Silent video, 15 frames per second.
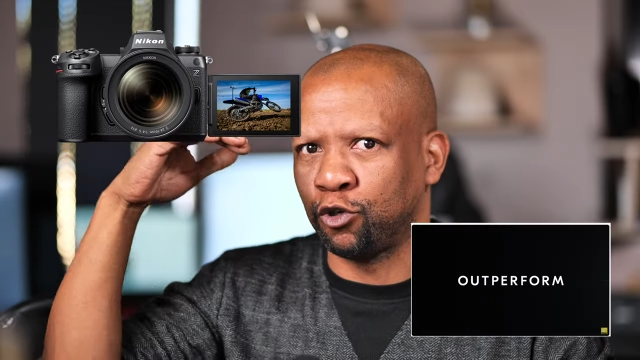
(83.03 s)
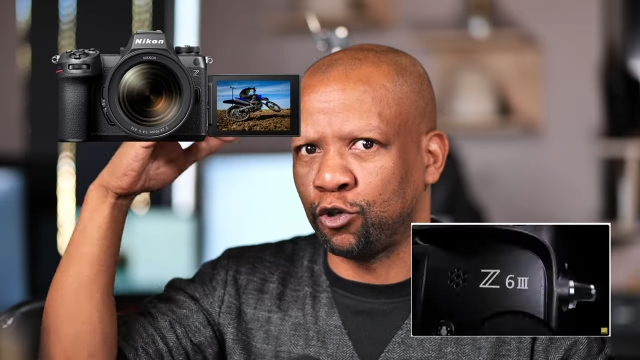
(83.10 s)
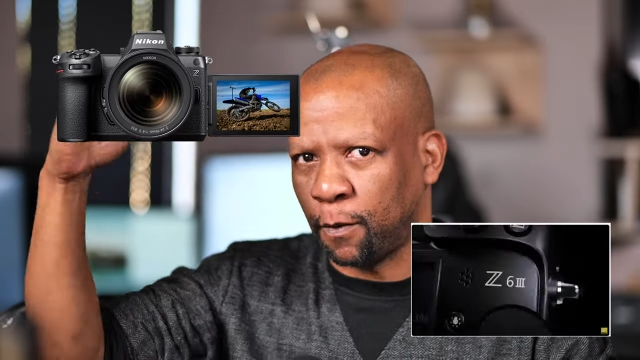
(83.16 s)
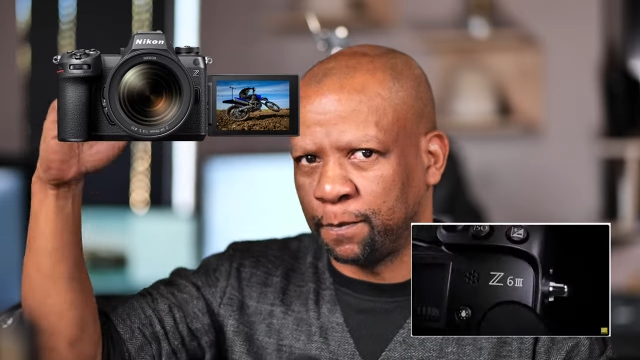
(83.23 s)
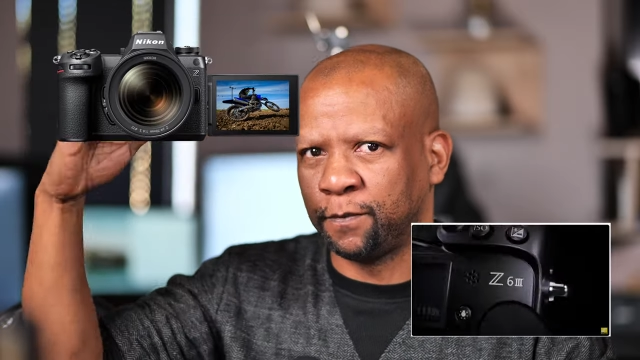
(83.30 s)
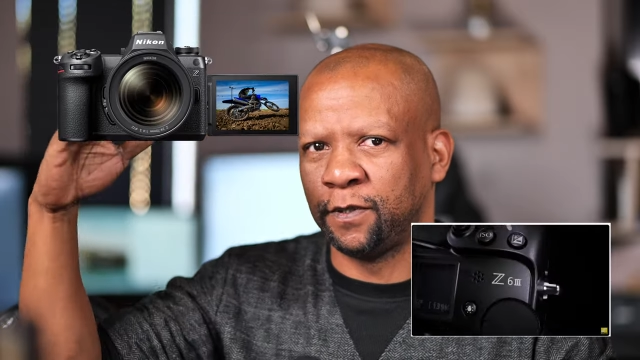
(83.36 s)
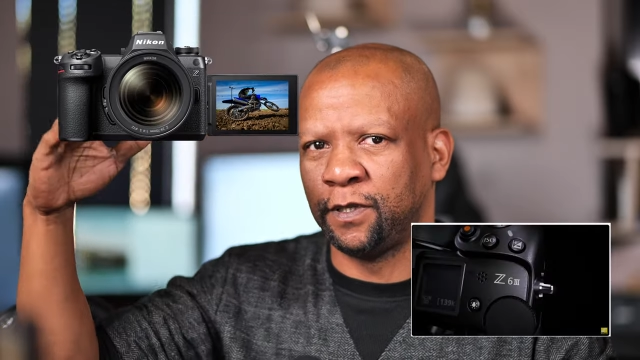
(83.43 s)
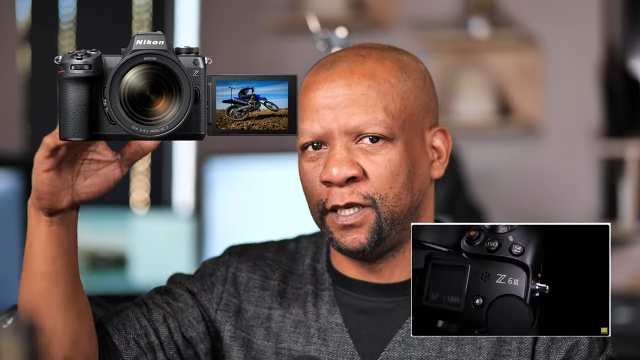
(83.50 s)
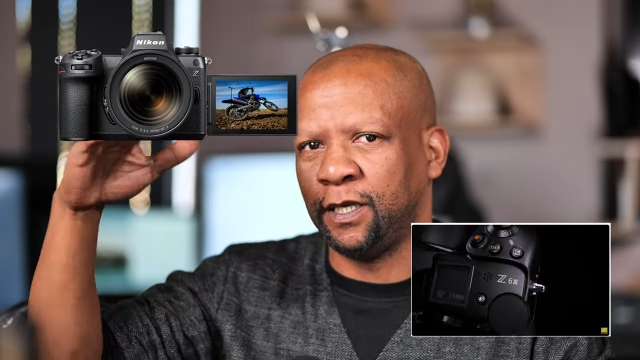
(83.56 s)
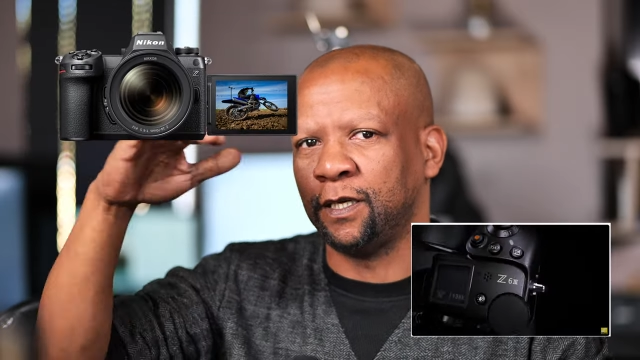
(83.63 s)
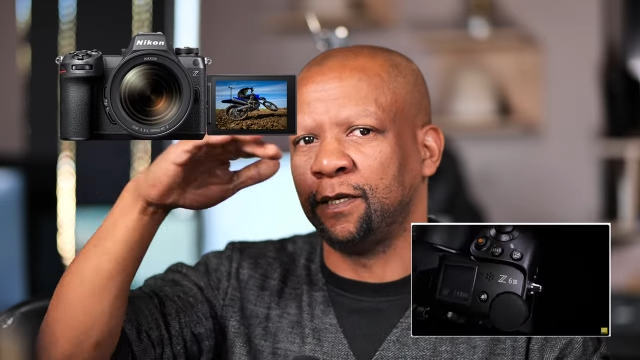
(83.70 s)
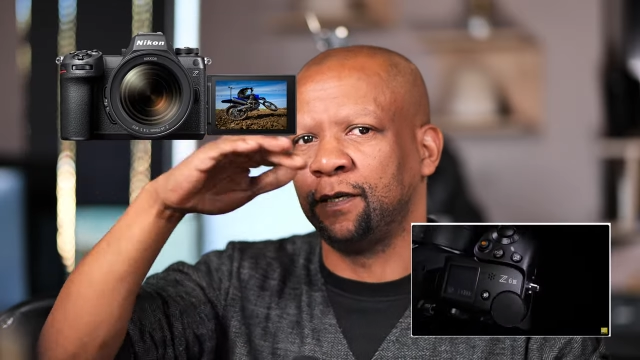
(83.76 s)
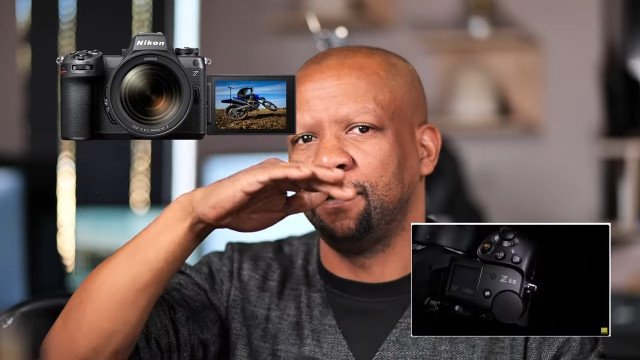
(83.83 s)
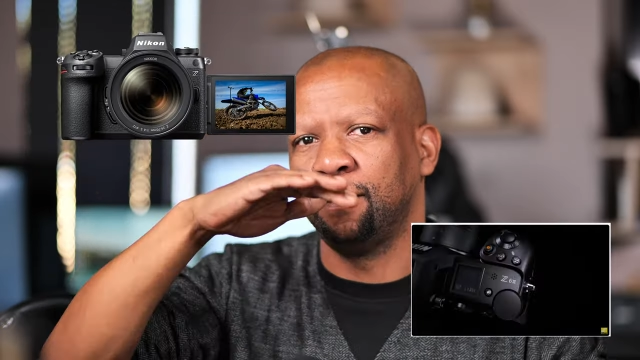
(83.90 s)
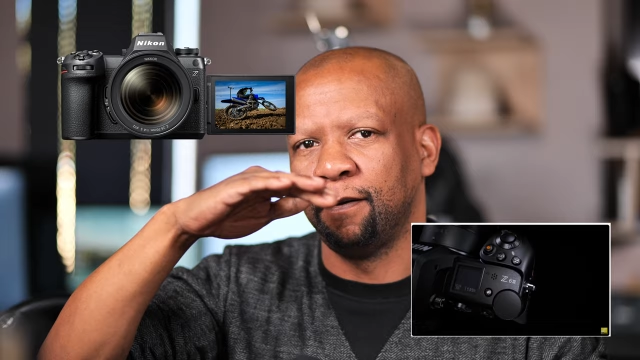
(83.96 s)
top
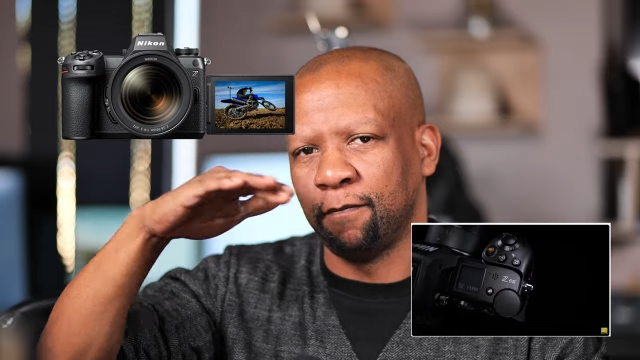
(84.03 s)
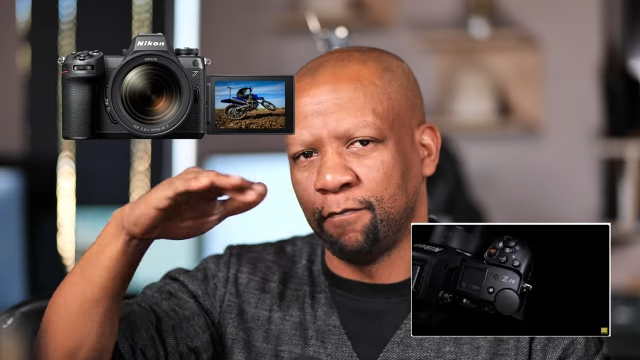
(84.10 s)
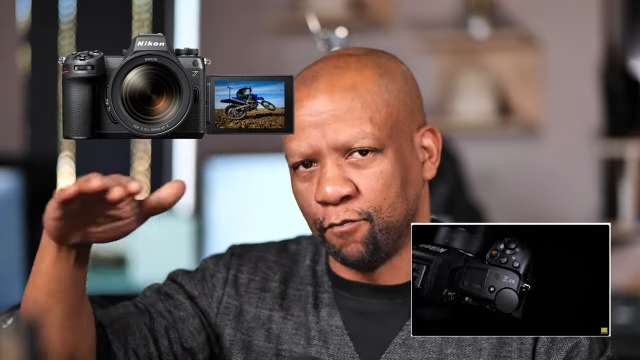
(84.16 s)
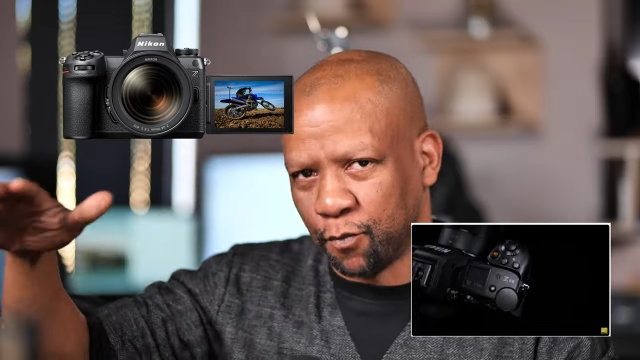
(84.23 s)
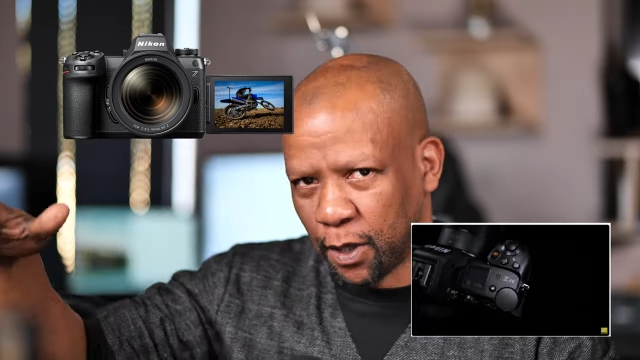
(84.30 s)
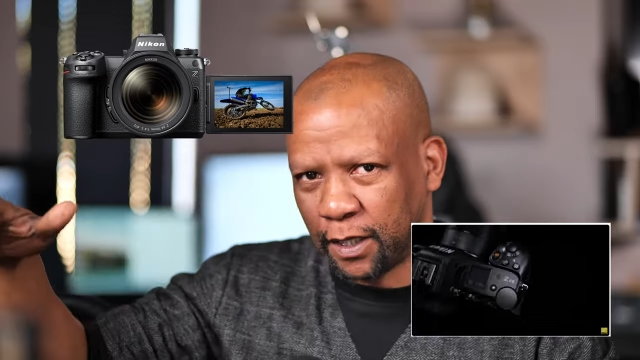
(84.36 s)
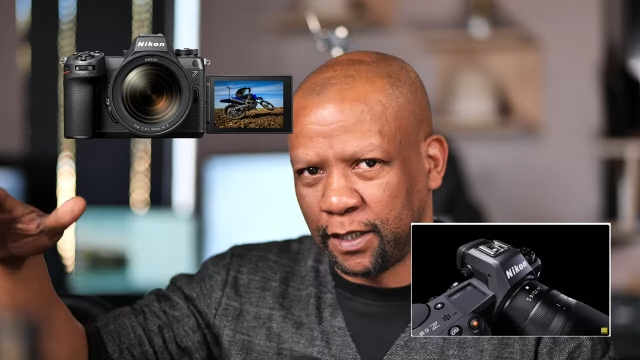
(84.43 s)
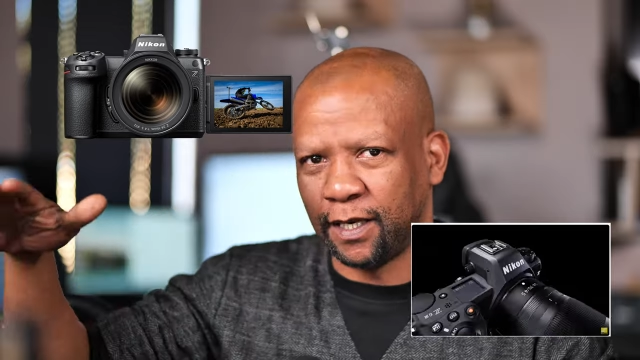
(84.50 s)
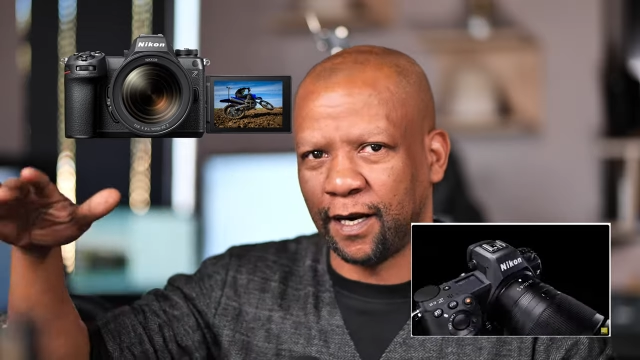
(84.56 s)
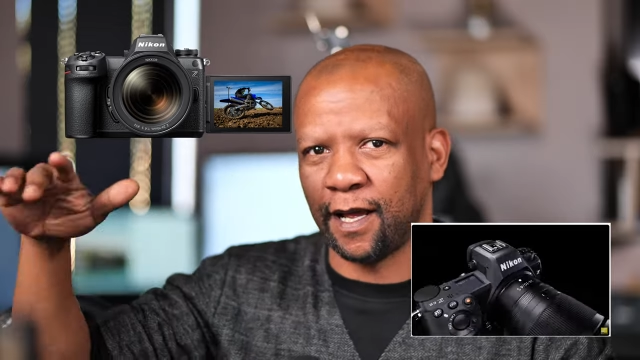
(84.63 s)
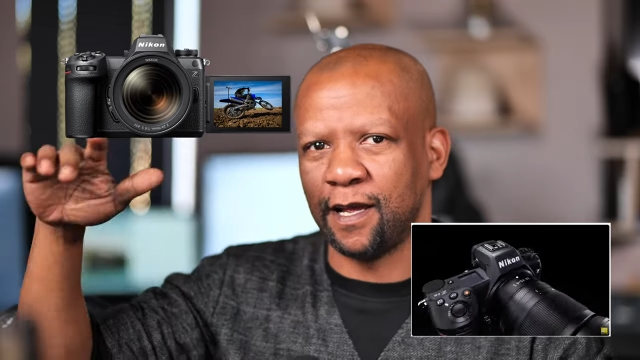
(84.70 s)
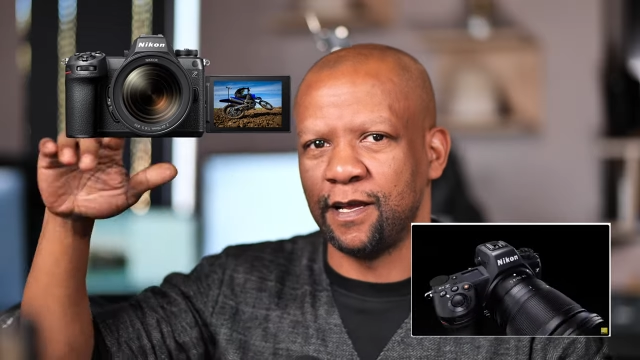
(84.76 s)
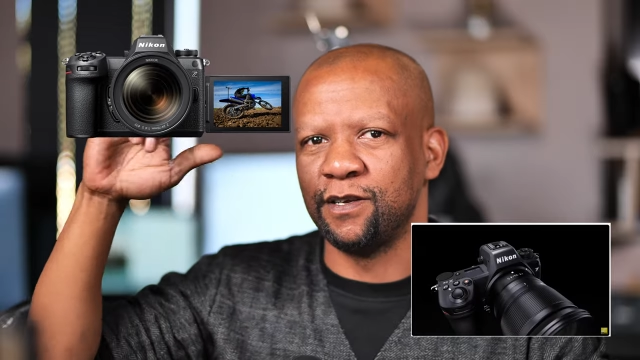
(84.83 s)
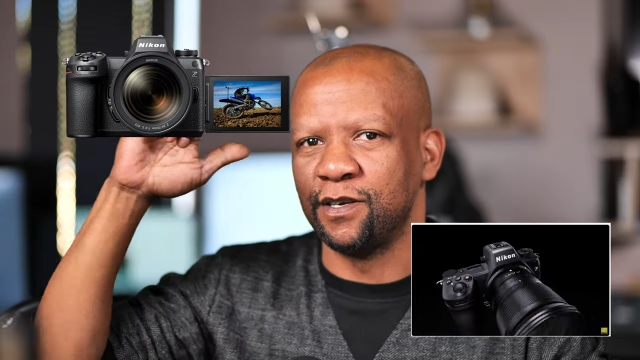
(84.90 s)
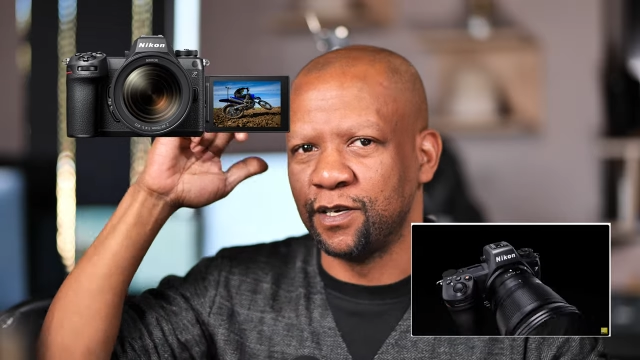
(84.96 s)
tier
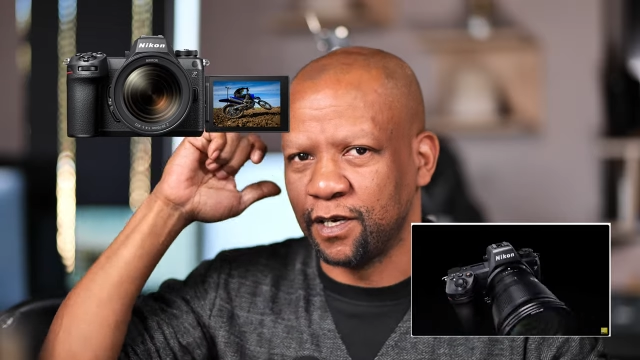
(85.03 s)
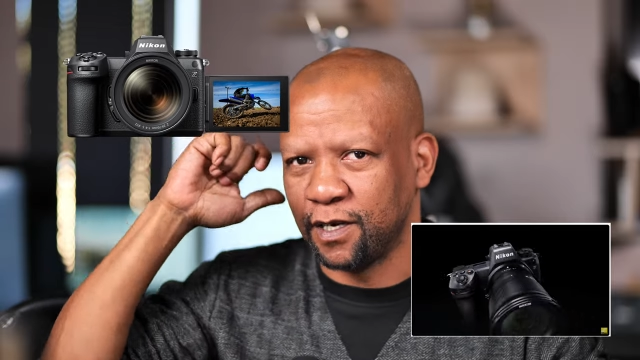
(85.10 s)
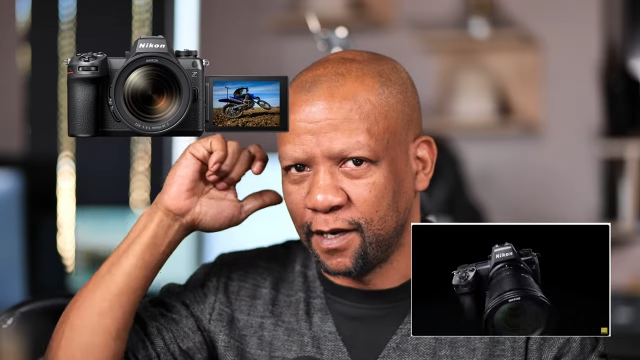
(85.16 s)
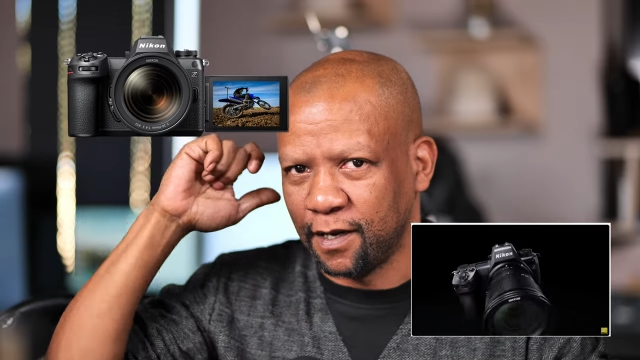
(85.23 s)
mid-range